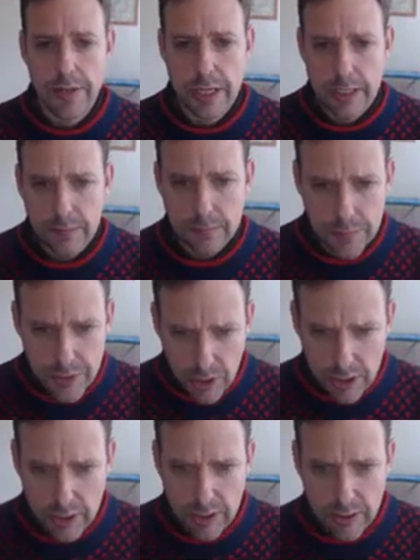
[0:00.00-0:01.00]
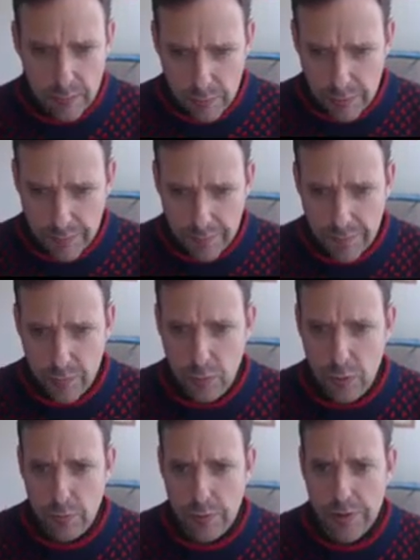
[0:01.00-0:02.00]
Then, so I don't know, with
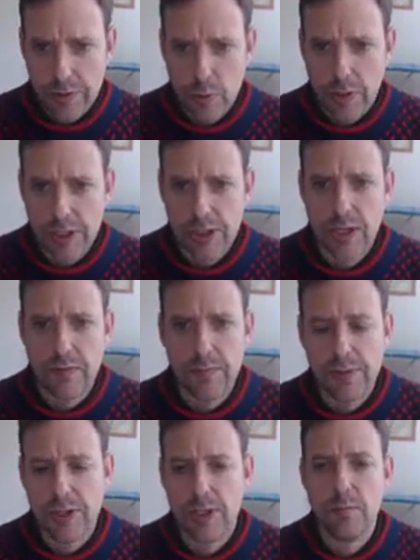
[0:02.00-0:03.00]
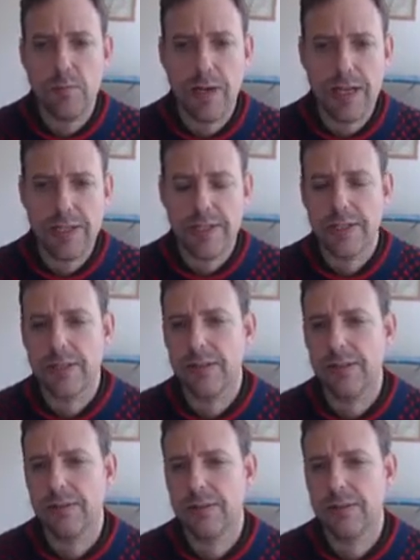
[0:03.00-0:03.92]
food, with 27% rate,